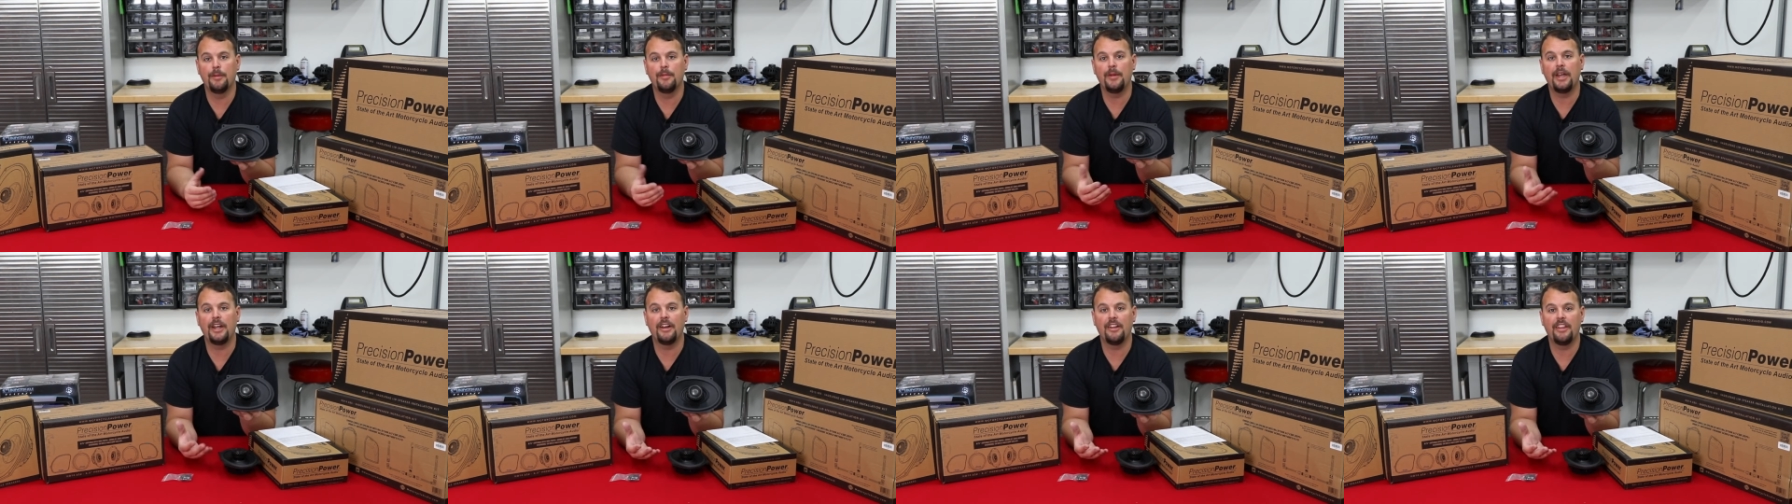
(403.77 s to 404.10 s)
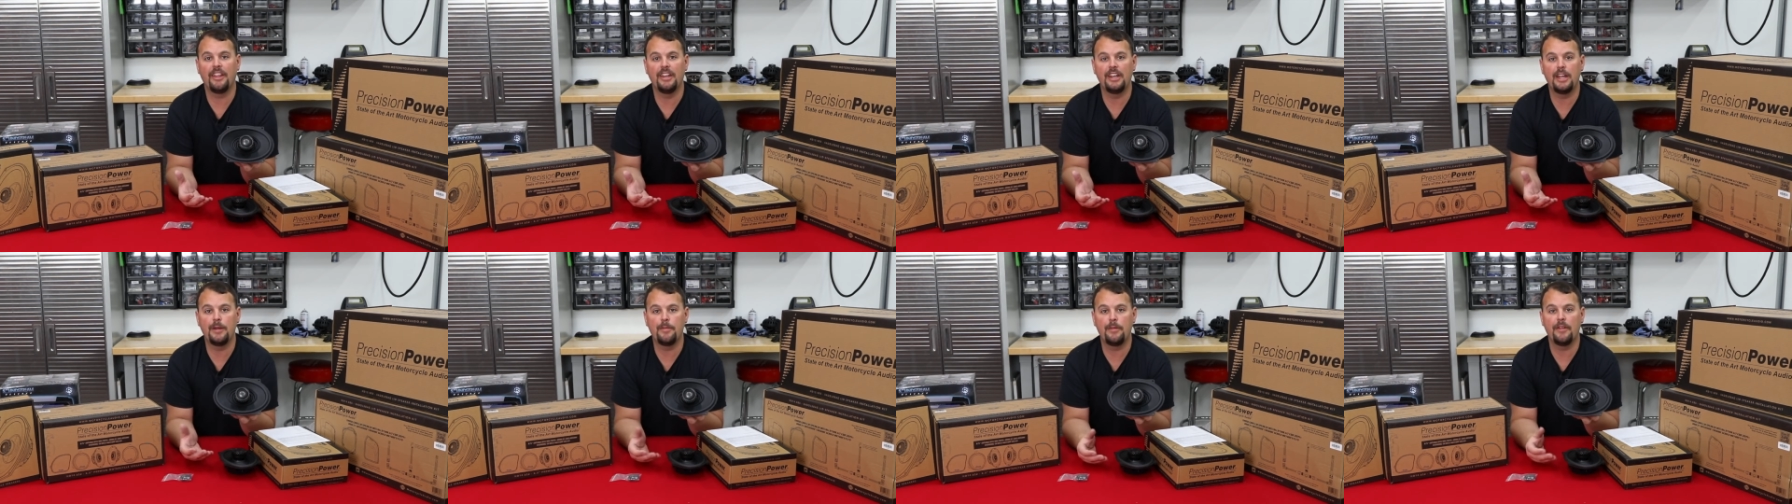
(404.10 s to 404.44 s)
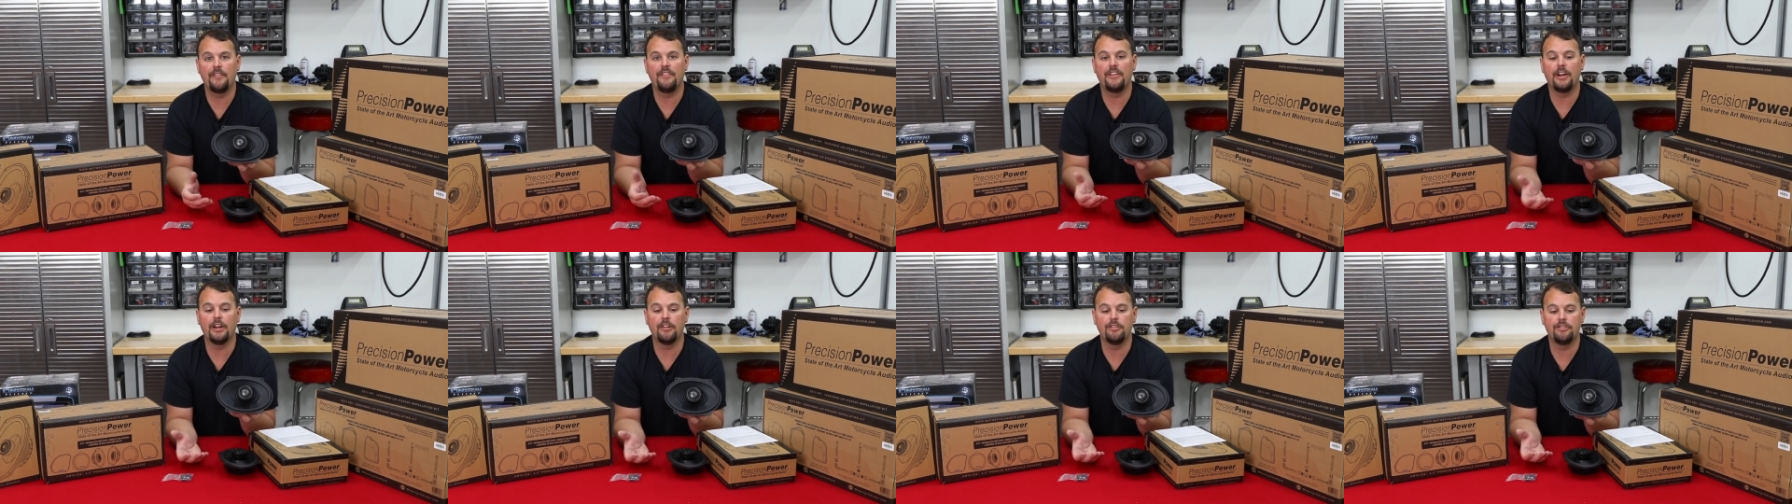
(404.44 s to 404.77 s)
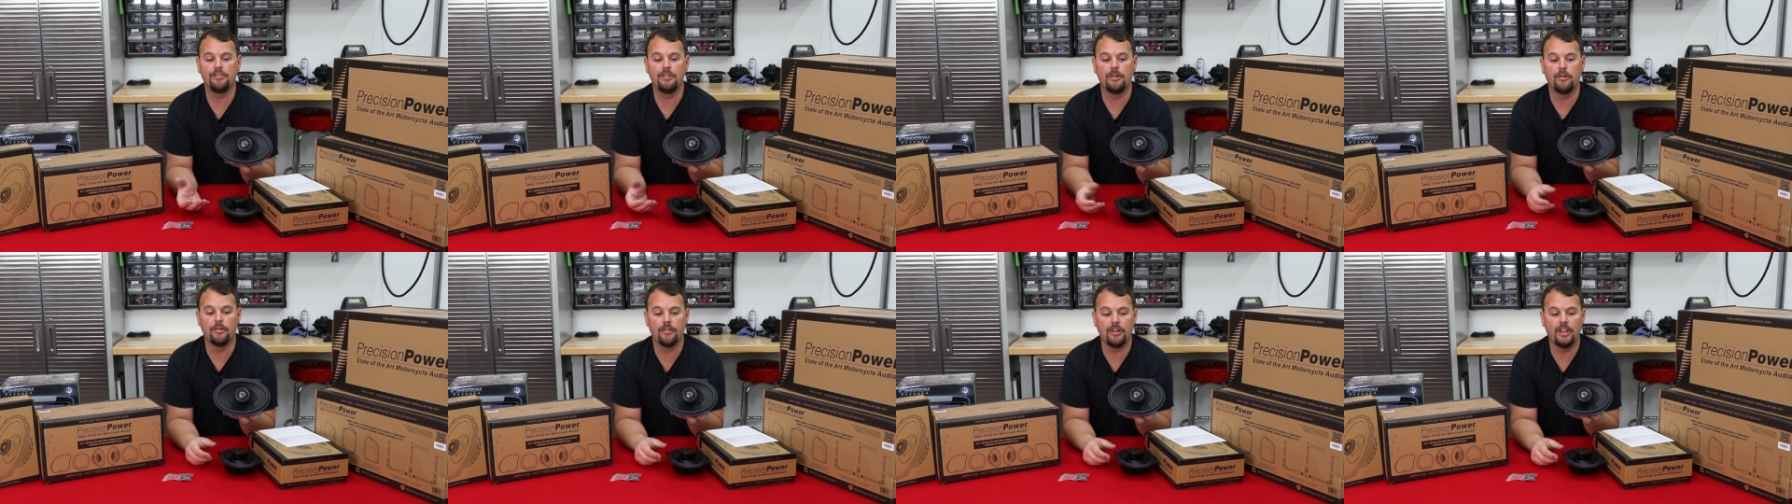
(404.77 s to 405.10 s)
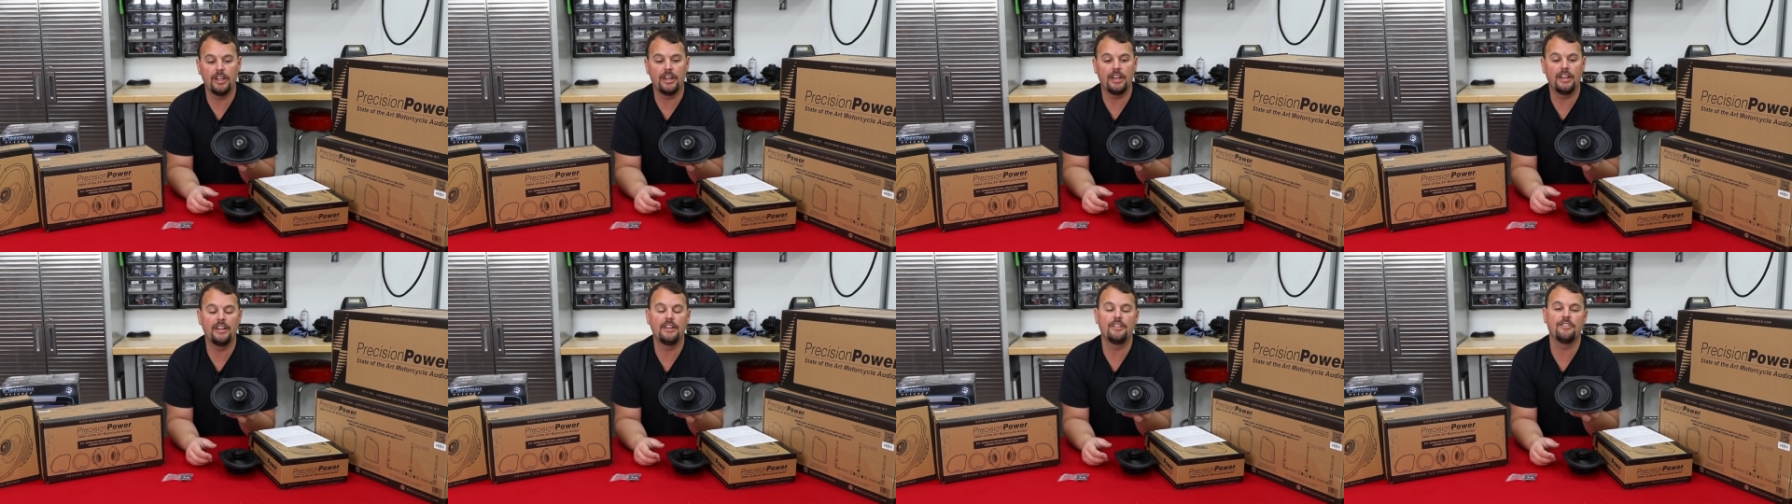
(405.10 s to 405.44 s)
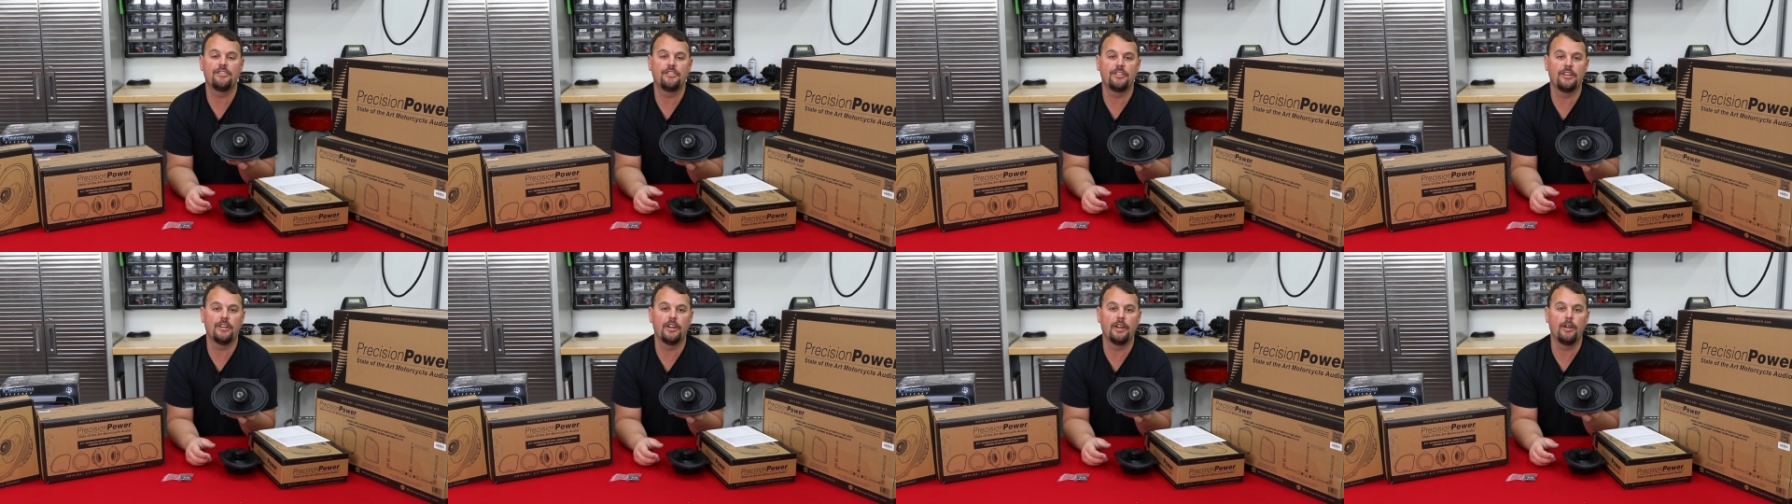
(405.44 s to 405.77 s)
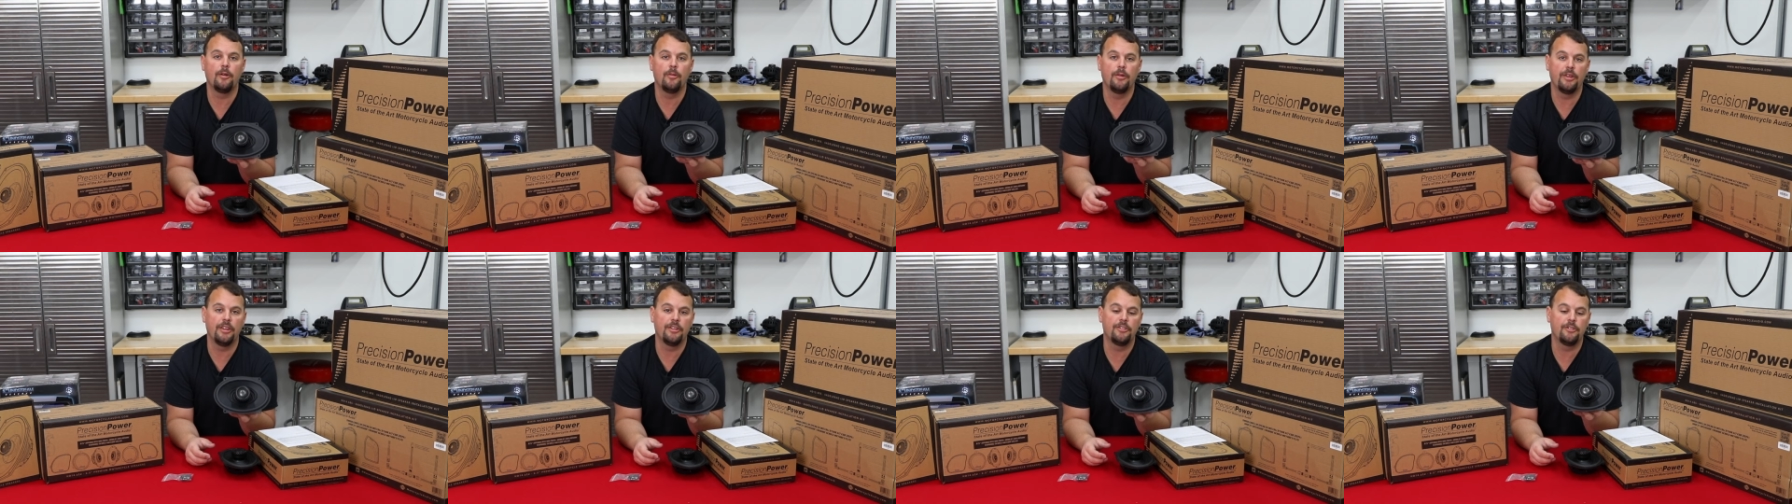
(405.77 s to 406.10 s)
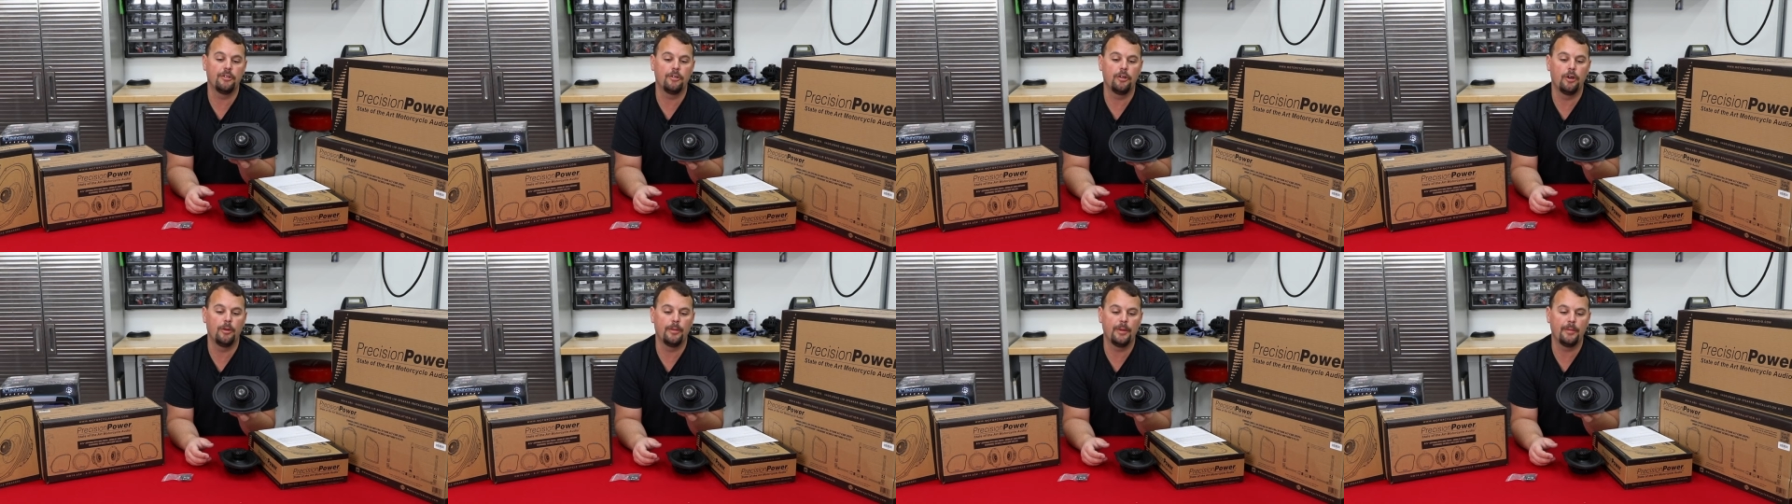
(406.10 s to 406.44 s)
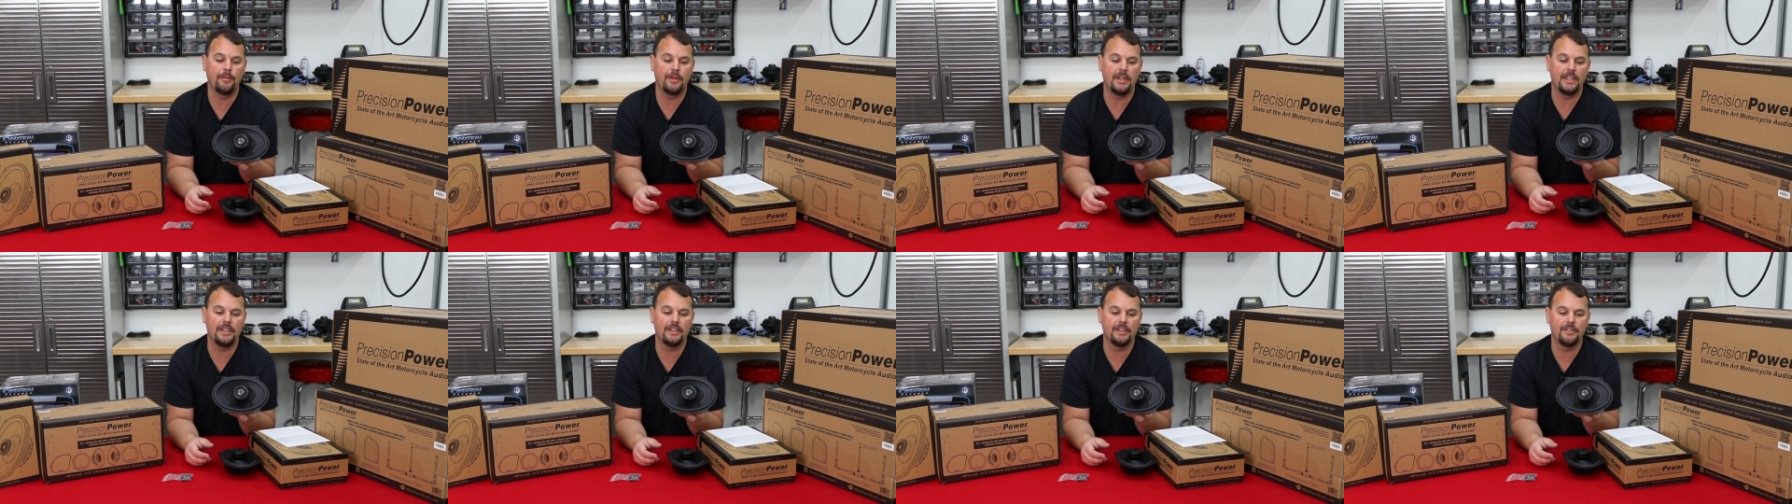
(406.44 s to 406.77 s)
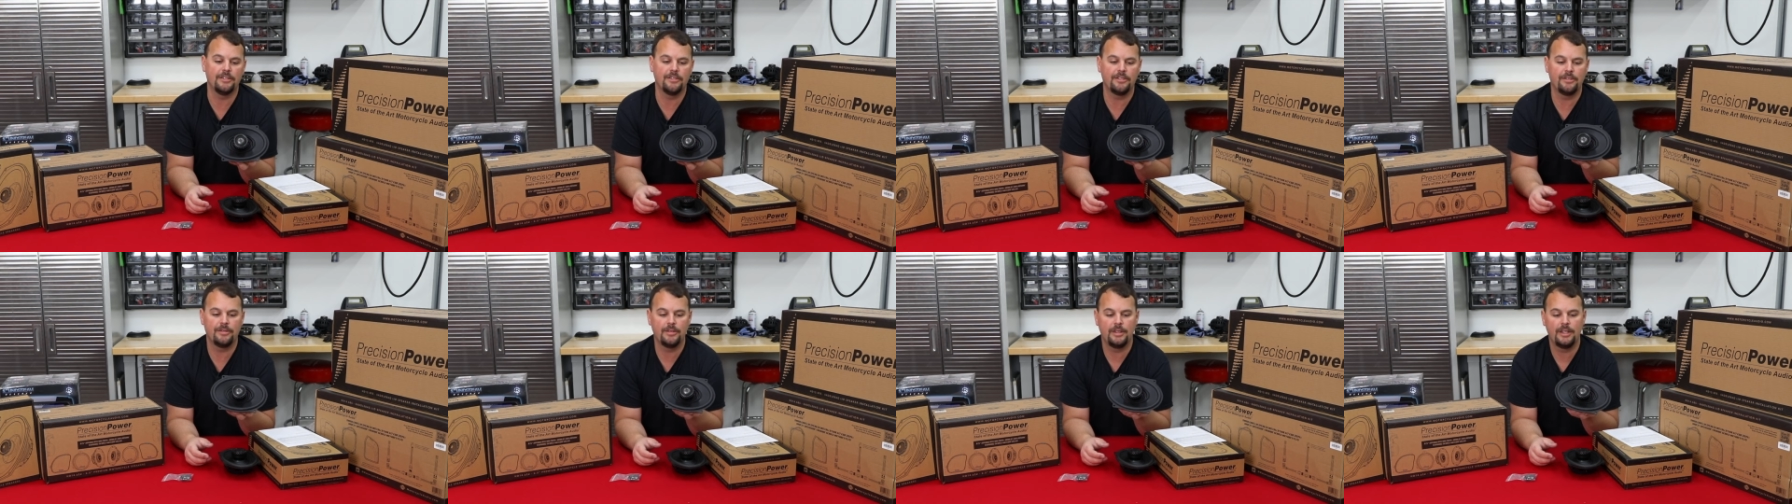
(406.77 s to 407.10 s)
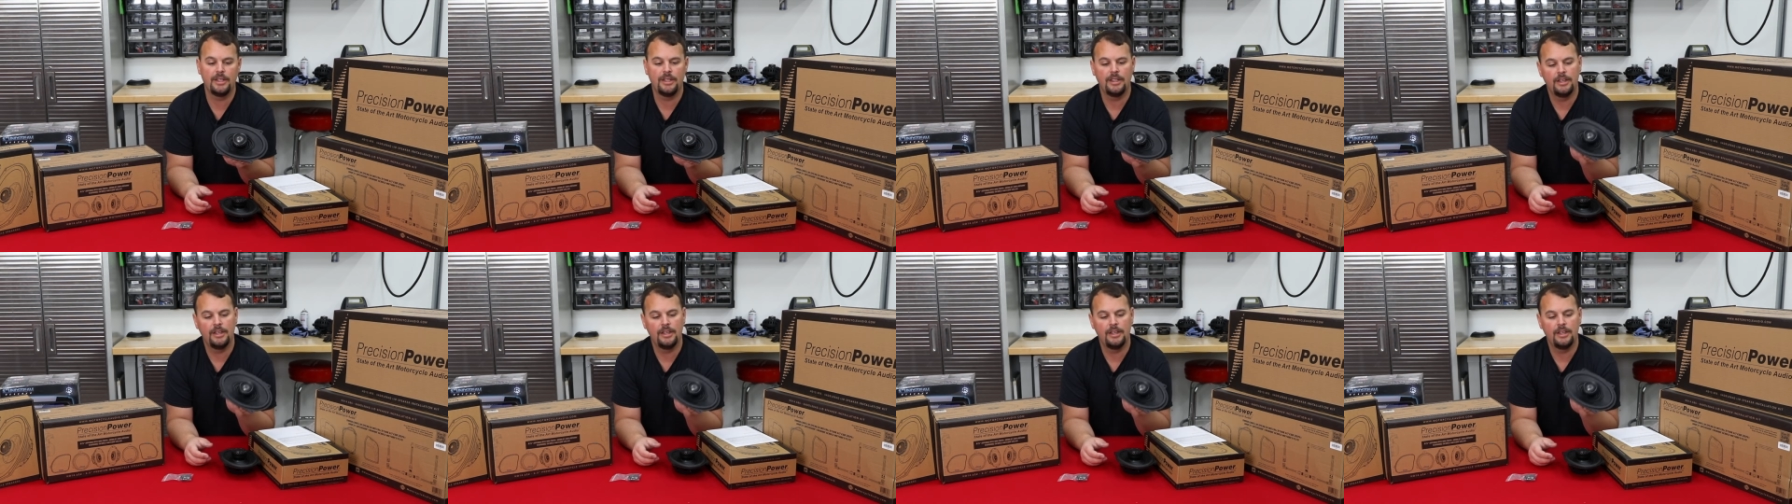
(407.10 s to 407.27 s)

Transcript: amount of that amplifier still running in stereo with a 2-ohm impedance.